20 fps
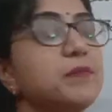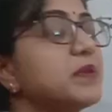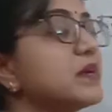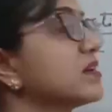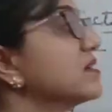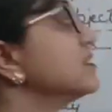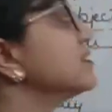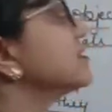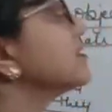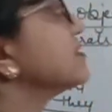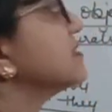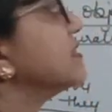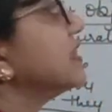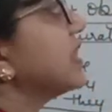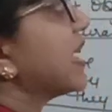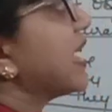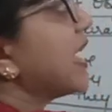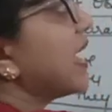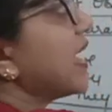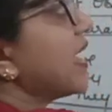because
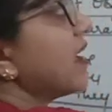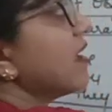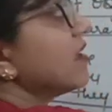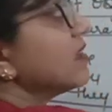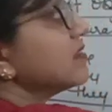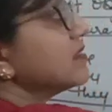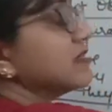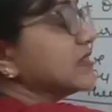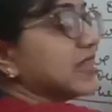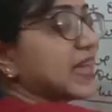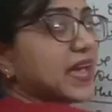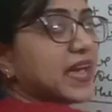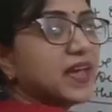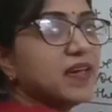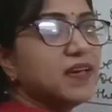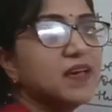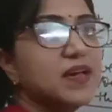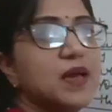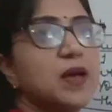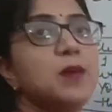they
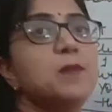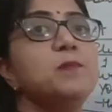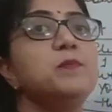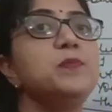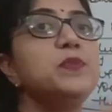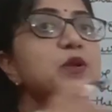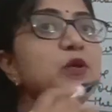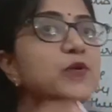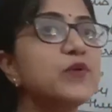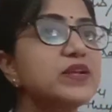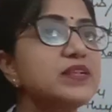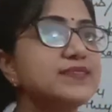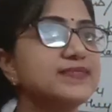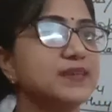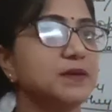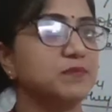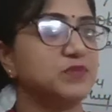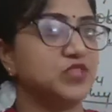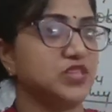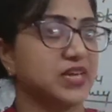plural
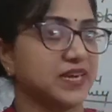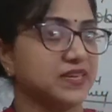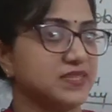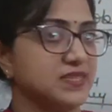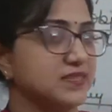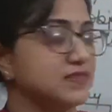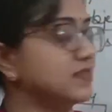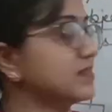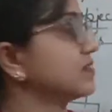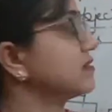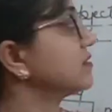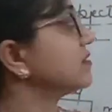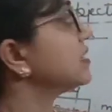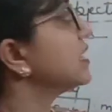subject is here.